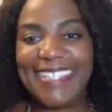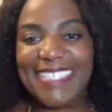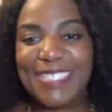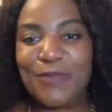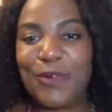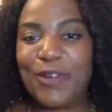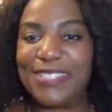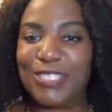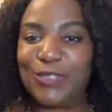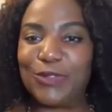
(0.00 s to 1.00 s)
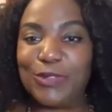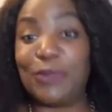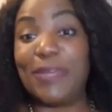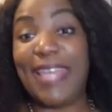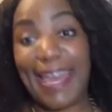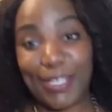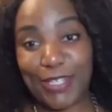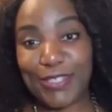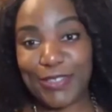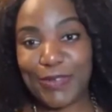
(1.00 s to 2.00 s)
it's important to be
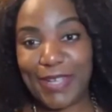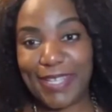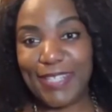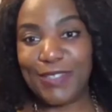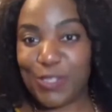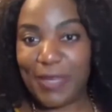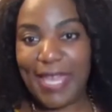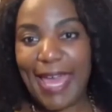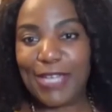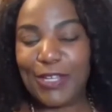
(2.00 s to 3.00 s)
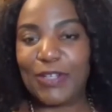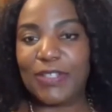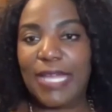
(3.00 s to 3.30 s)
anchored, right? To be anchored.